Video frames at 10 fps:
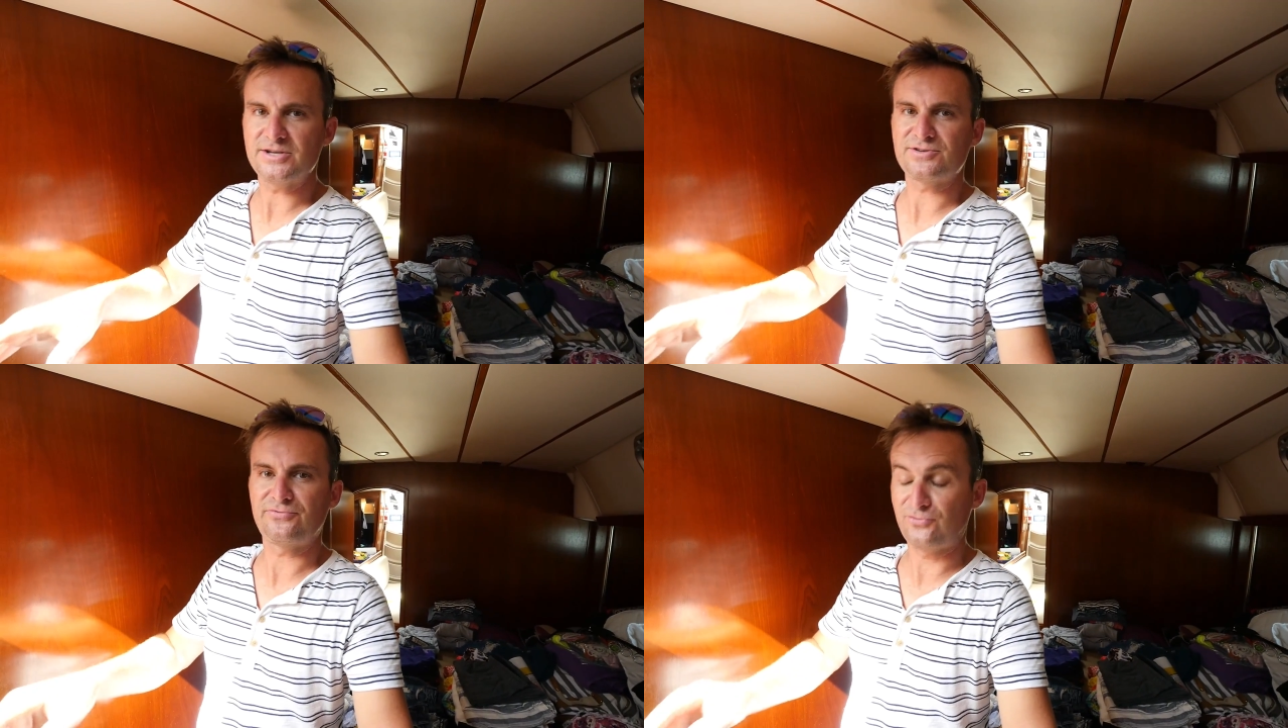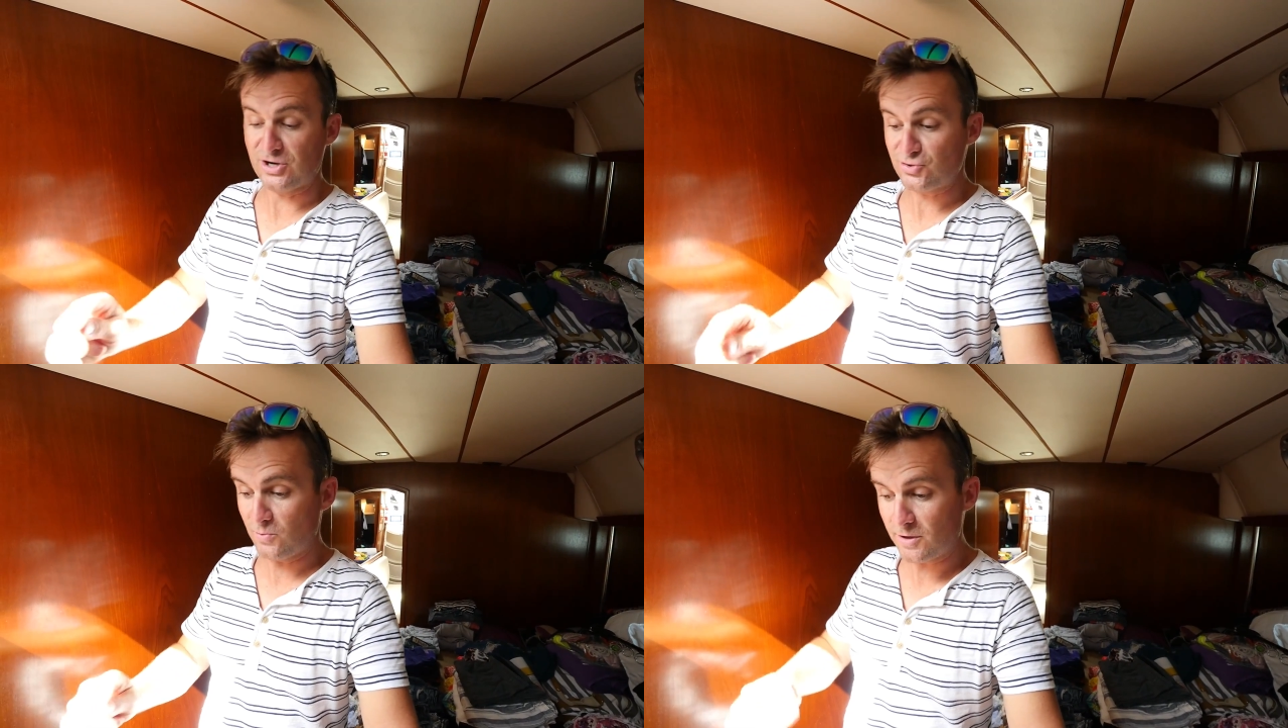has a
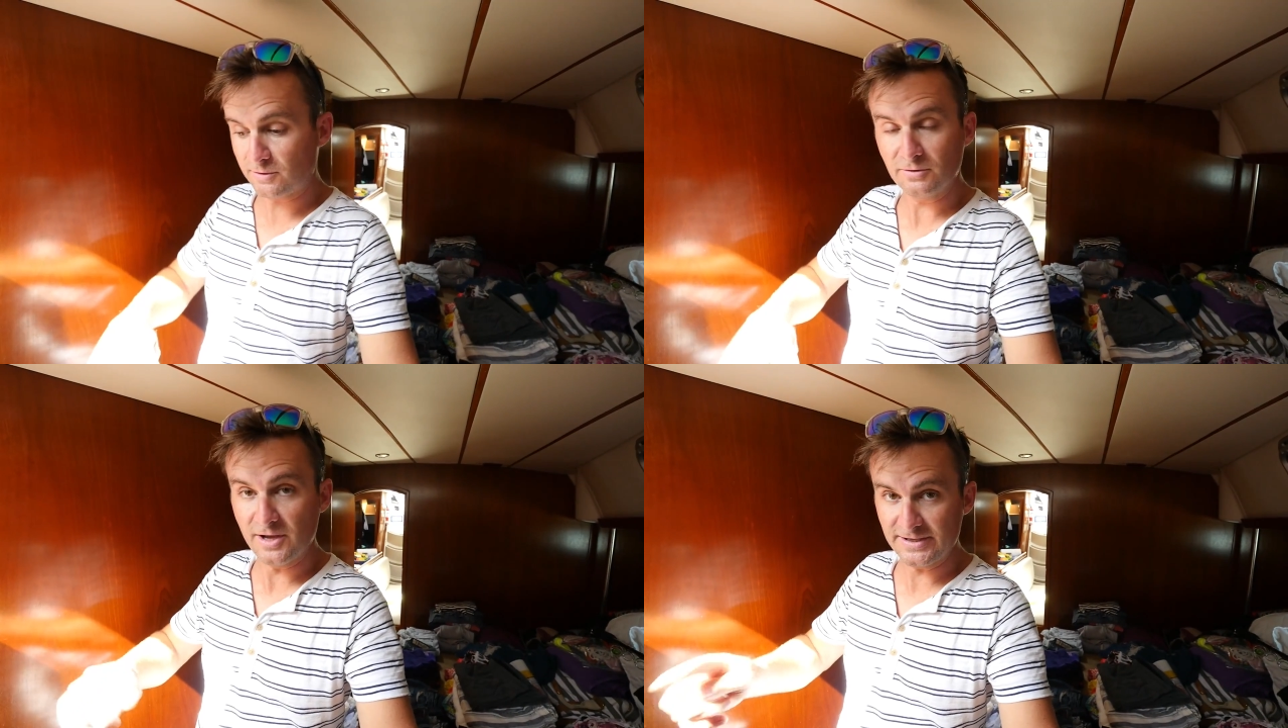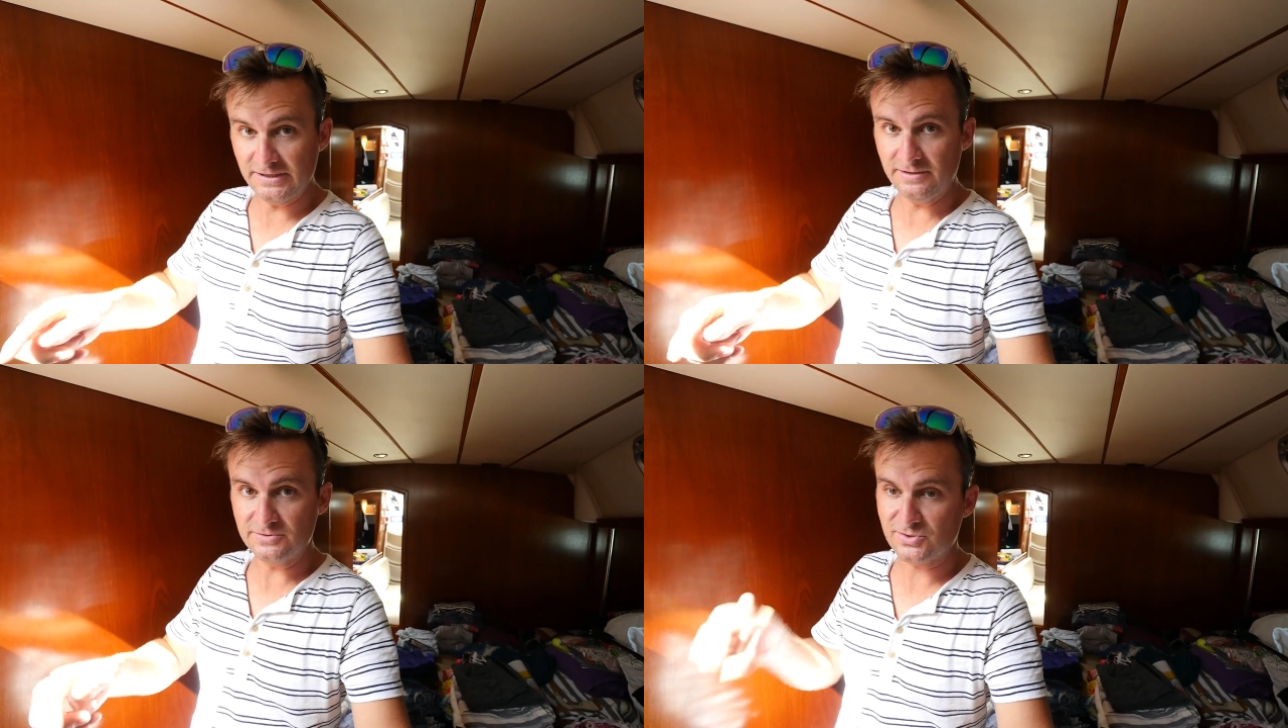freshwater line
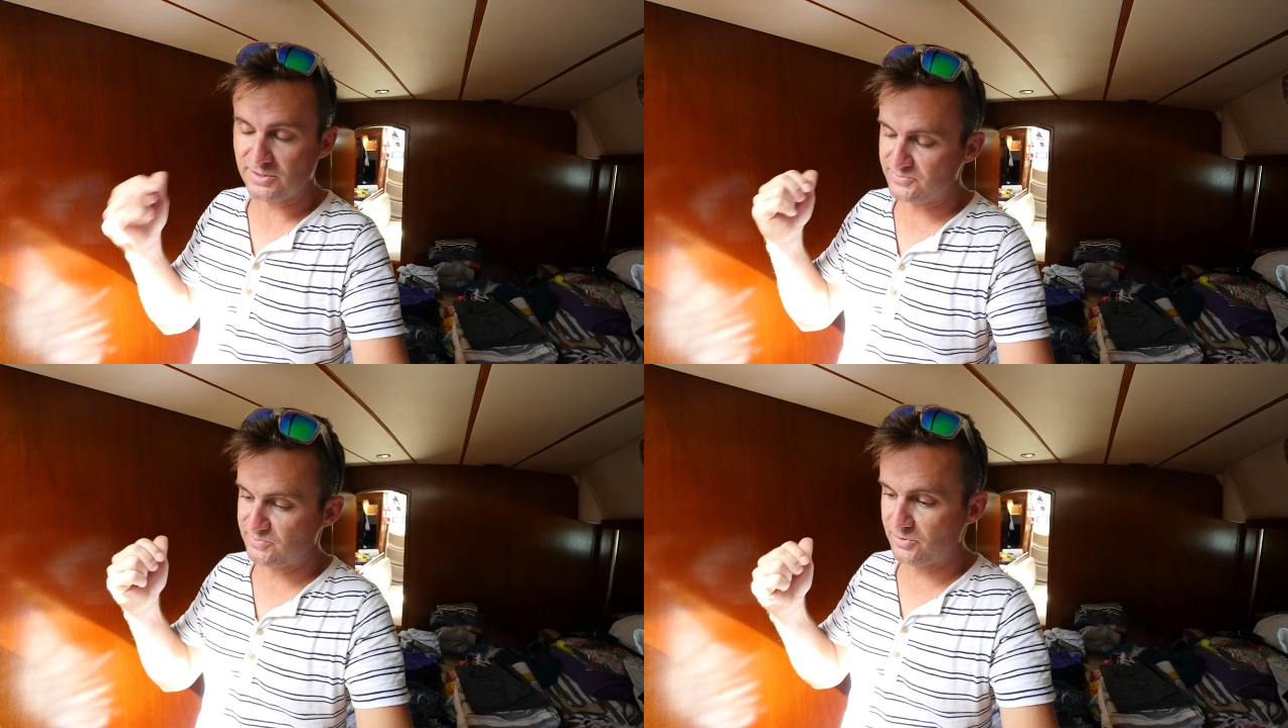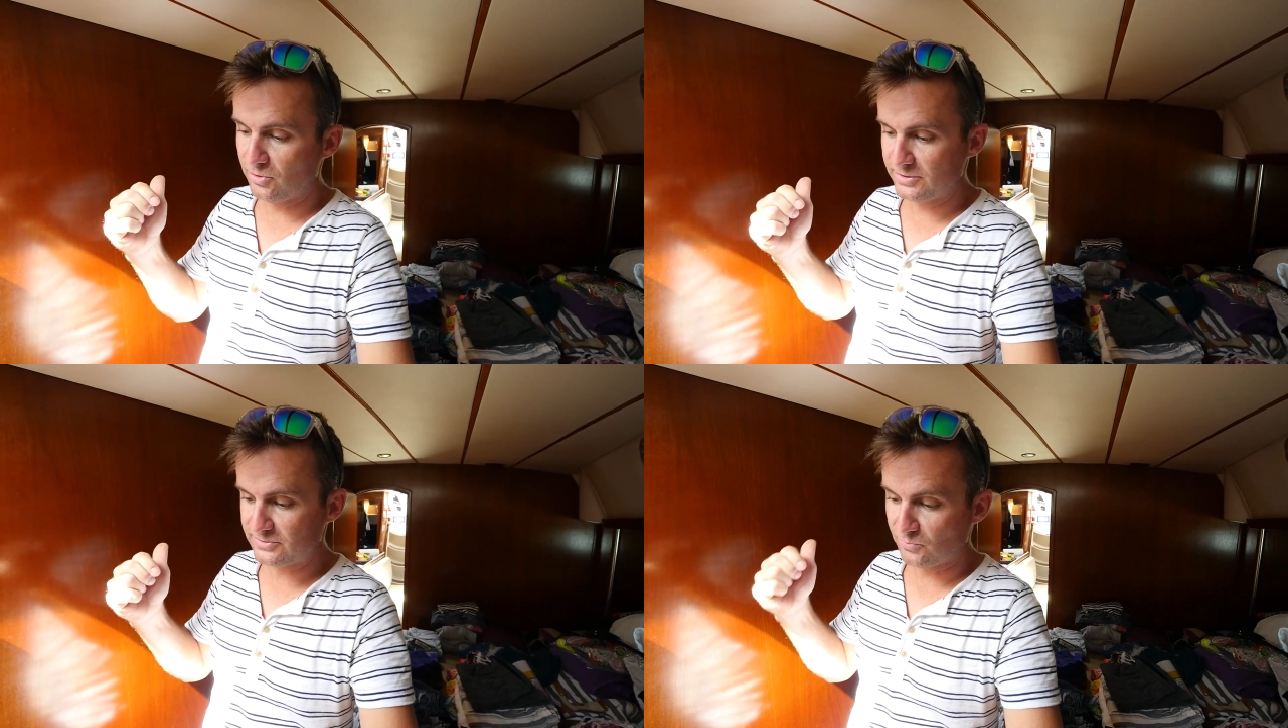in, so it comes from the
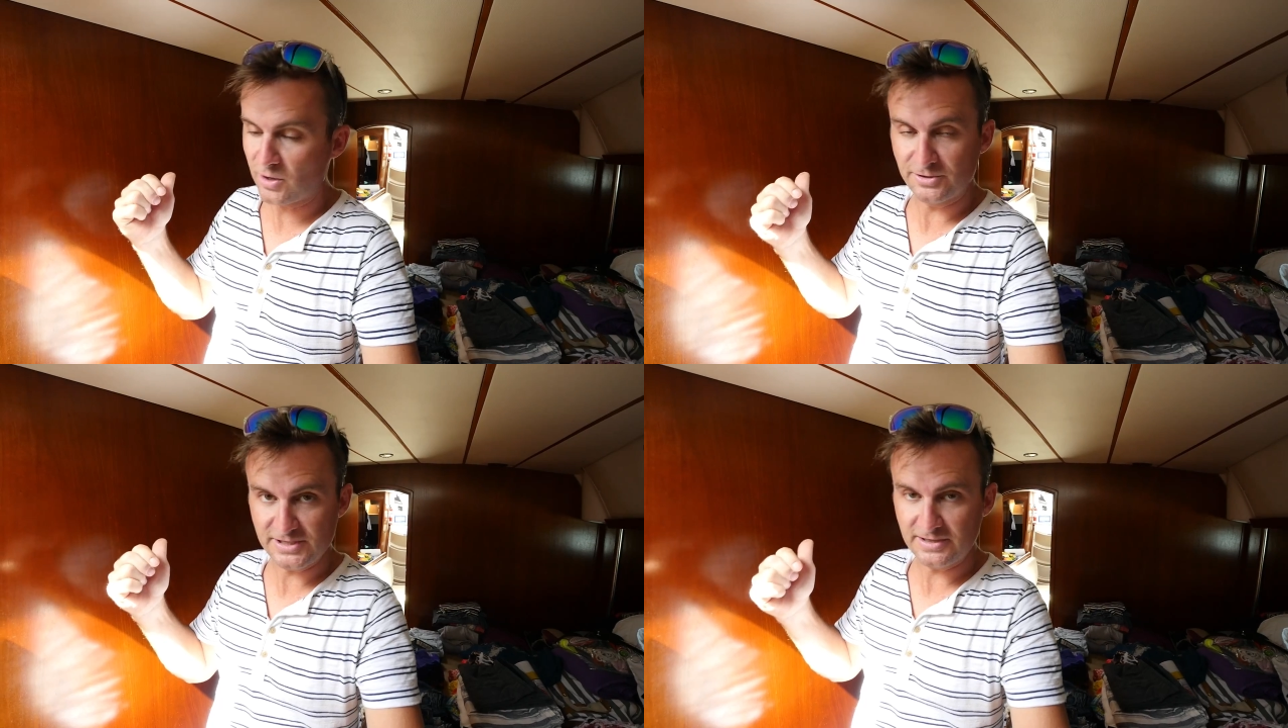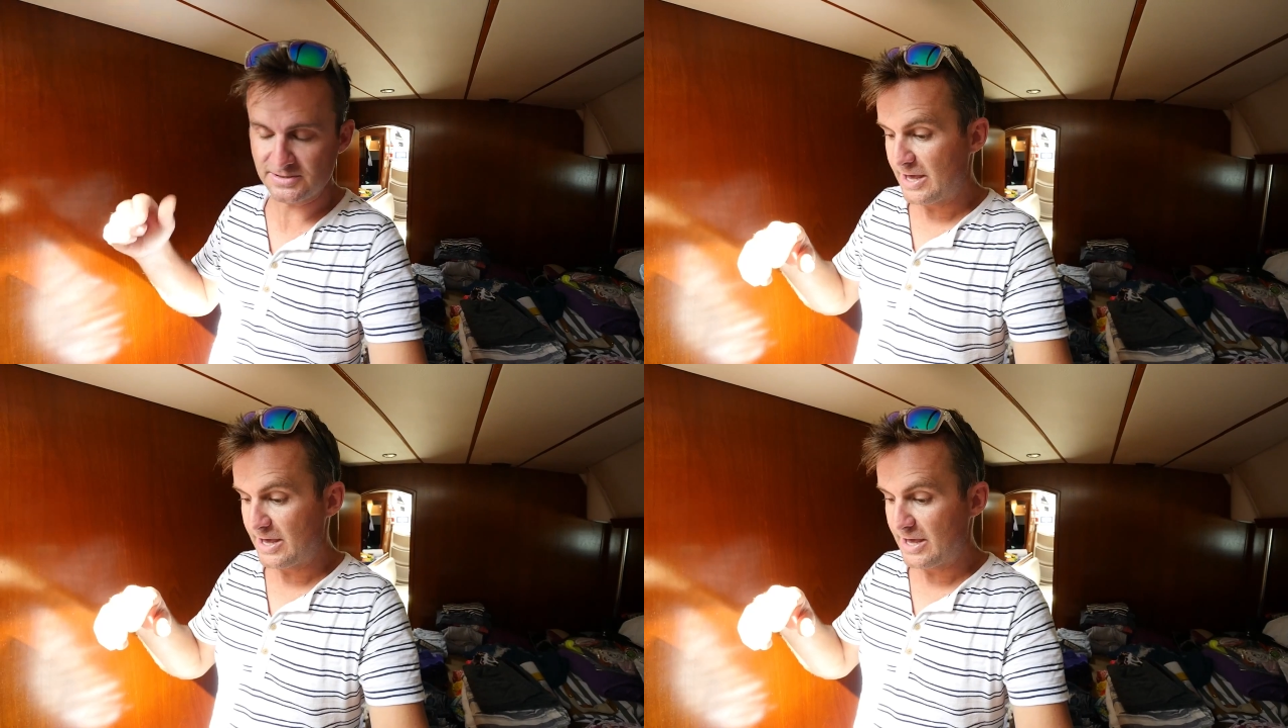holding water tanks,